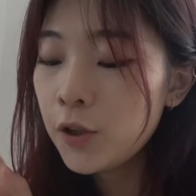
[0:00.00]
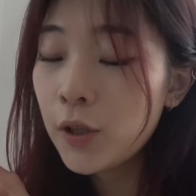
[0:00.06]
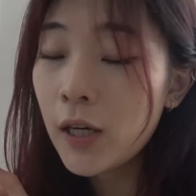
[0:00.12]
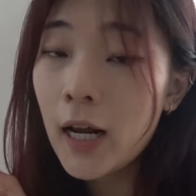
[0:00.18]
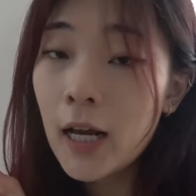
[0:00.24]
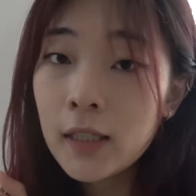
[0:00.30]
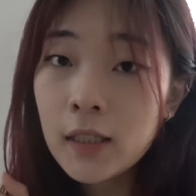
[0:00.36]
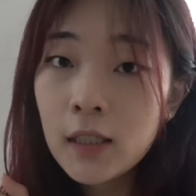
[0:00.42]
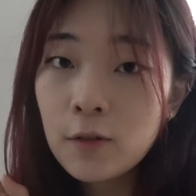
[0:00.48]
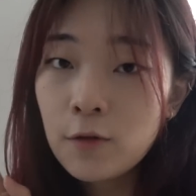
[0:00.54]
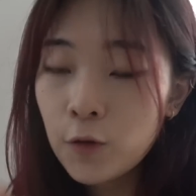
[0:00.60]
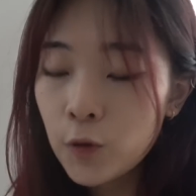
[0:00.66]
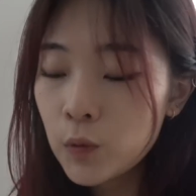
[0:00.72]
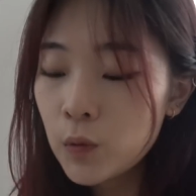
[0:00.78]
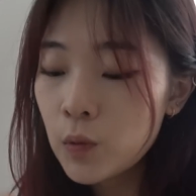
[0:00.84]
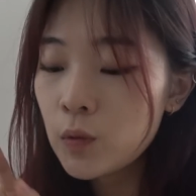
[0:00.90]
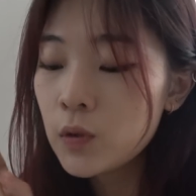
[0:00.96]
can edit
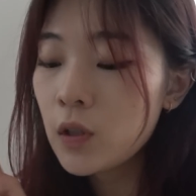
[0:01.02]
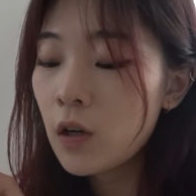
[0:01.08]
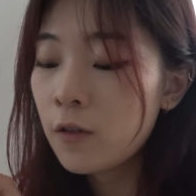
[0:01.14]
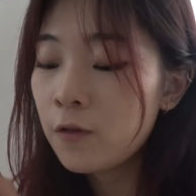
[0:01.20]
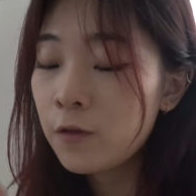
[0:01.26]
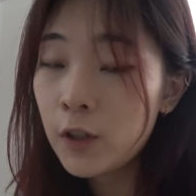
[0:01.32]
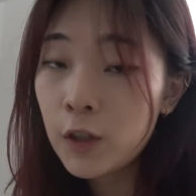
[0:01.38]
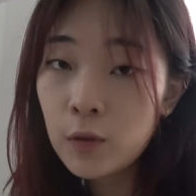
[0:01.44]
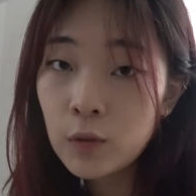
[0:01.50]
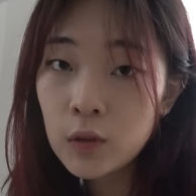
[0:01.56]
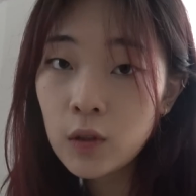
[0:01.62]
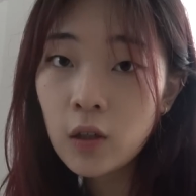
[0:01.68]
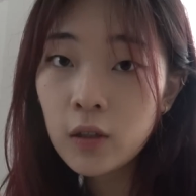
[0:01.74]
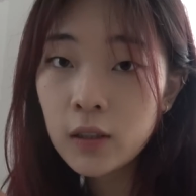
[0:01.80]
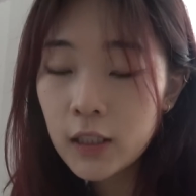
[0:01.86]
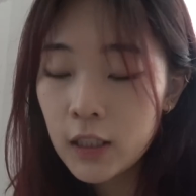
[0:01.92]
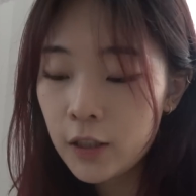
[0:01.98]
photos or videos
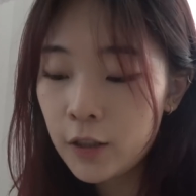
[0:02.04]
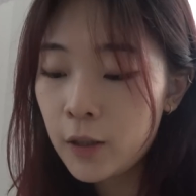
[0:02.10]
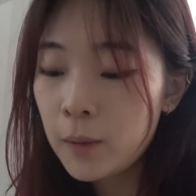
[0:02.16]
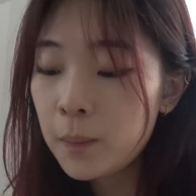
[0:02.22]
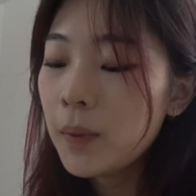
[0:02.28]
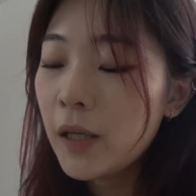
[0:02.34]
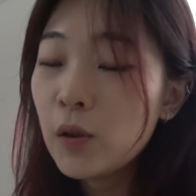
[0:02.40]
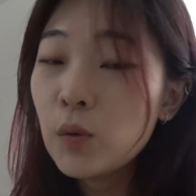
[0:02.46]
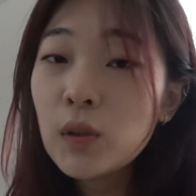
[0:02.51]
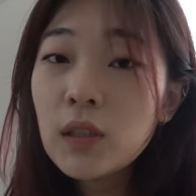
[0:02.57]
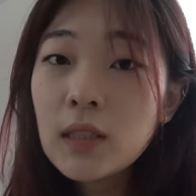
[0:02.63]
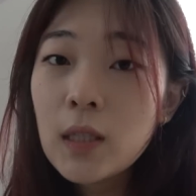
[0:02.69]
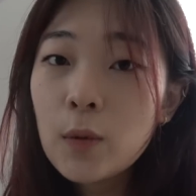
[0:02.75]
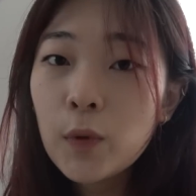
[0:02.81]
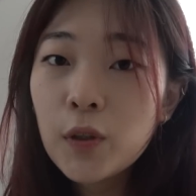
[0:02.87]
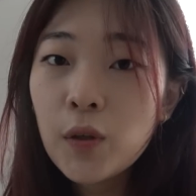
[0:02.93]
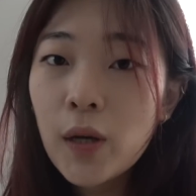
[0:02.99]
on here, but I noticed
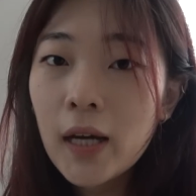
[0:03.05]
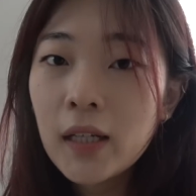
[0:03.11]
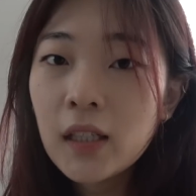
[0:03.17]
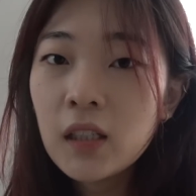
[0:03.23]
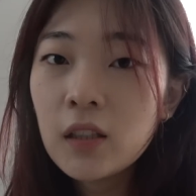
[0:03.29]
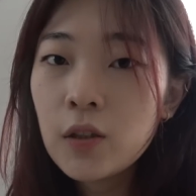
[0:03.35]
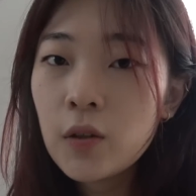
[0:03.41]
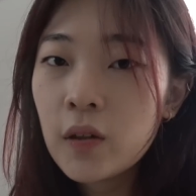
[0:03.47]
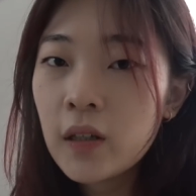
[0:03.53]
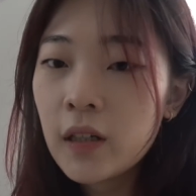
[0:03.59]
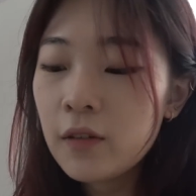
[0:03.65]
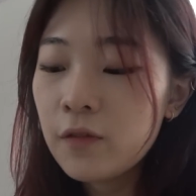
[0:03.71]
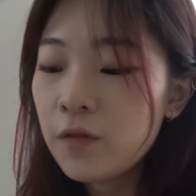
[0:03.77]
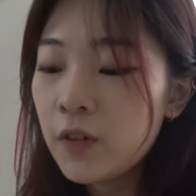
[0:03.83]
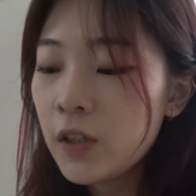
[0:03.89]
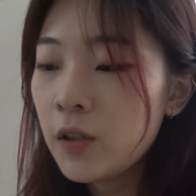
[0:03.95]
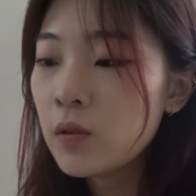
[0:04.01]
that when you edit your
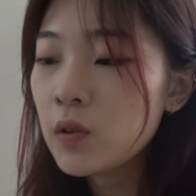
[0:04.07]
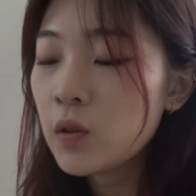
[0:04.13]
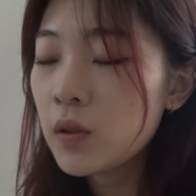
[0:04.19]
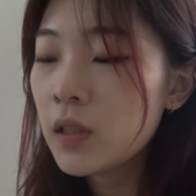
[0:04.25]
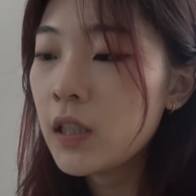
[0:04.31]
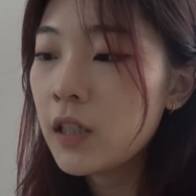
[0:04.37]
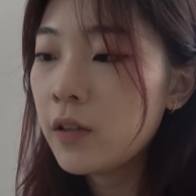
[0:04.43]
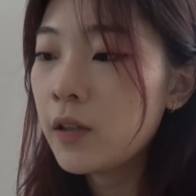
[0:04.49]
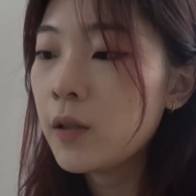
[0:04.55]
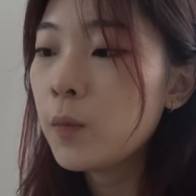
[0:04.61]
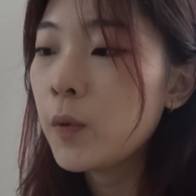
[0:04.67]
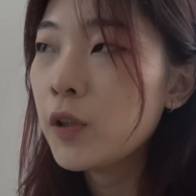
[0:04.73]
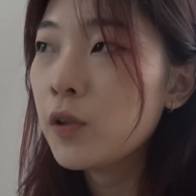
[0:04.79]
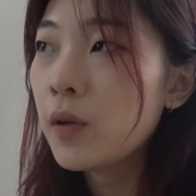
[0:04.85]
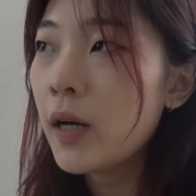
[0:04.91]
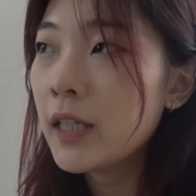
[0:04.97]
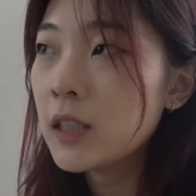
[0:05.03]
videos on here, when
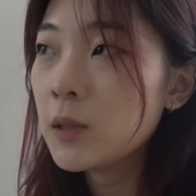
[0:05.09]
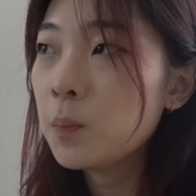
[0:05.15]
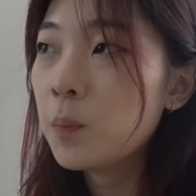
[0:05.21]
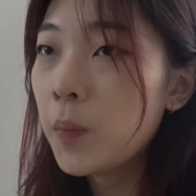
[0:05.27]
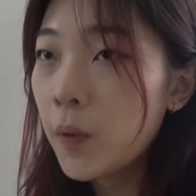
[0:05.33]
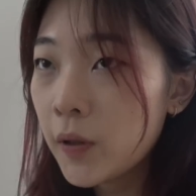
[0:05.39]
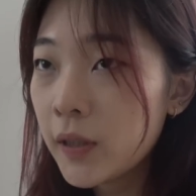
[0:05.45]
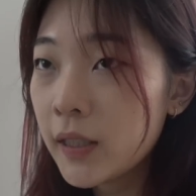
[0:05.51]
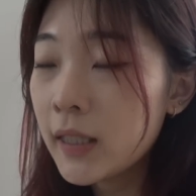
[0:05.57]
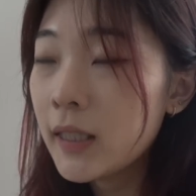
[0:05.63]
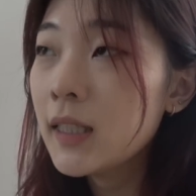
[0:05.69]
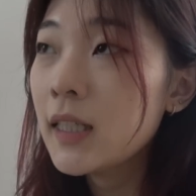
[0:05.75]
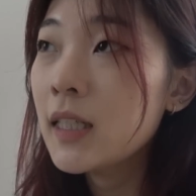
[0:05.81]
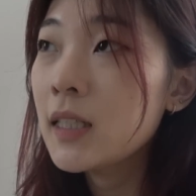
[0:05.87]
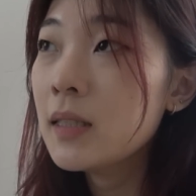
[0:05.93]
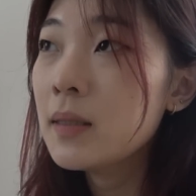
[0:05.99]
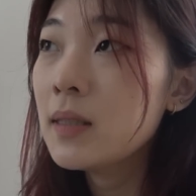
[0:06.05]
you export
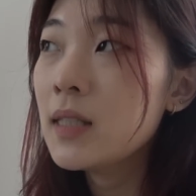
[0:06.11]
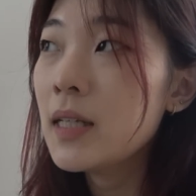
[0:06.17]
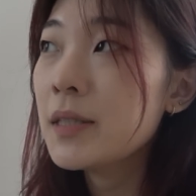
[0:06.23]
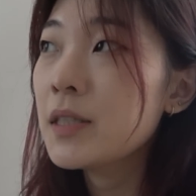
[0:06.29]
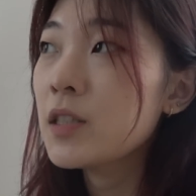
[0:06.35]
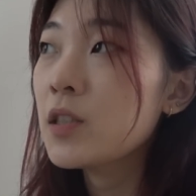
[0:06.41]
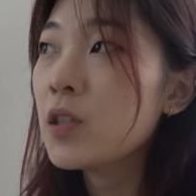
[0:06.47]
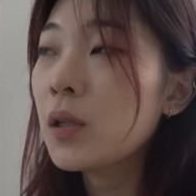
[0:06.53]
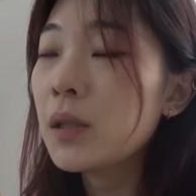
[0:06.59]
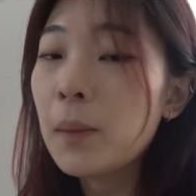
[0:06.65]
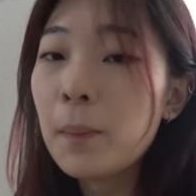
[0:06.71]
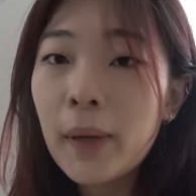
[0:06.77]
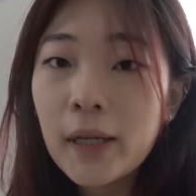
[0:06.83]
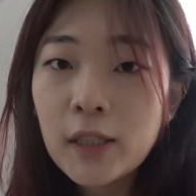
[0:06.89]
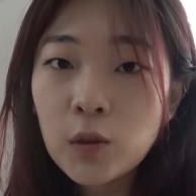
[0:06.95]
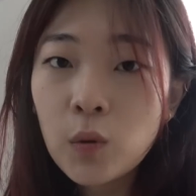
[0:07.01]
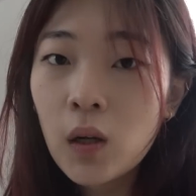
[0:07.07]
it, it's not the
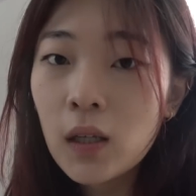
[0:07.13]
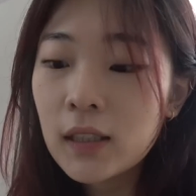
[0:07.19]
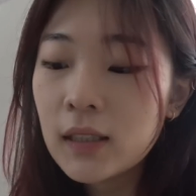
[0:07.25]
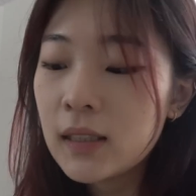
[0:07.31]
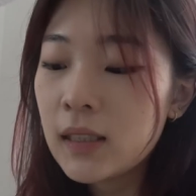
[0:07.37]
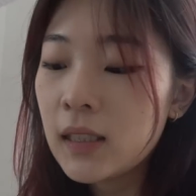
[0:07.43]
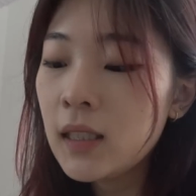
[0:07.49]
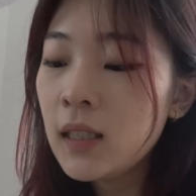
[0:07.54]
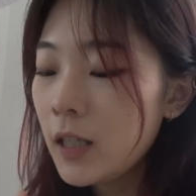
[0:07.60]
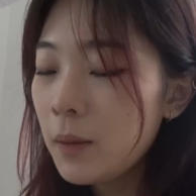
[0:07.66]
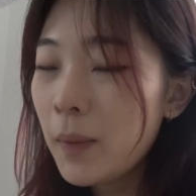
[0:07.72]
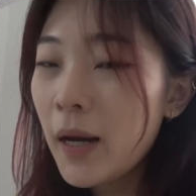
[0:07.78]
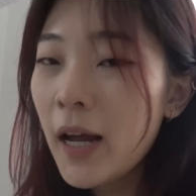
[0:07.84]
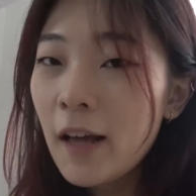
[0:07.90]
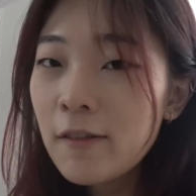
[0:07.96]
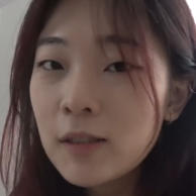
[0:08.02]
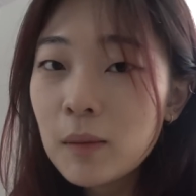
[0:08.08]
best quality. It
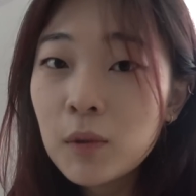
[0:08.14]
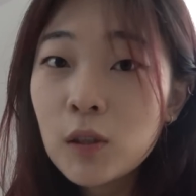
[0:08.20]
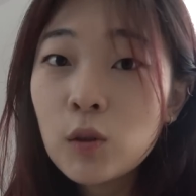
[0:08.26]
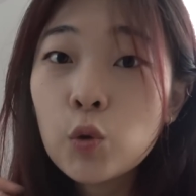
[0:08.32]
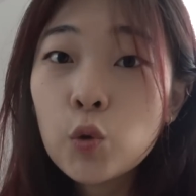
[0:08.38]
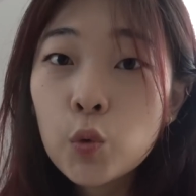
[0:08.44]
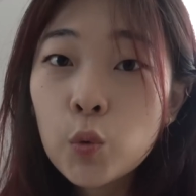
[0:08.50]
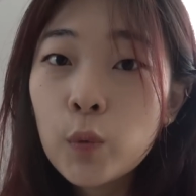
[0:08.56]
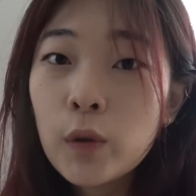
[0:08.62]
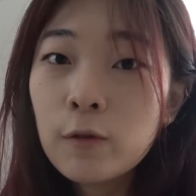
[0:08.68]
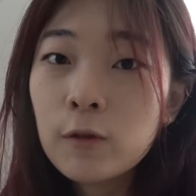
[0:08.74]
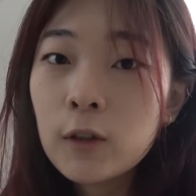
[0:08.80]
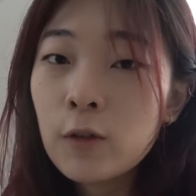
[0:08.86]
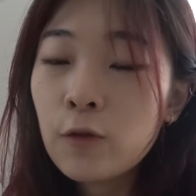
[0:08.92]
might have something to do with the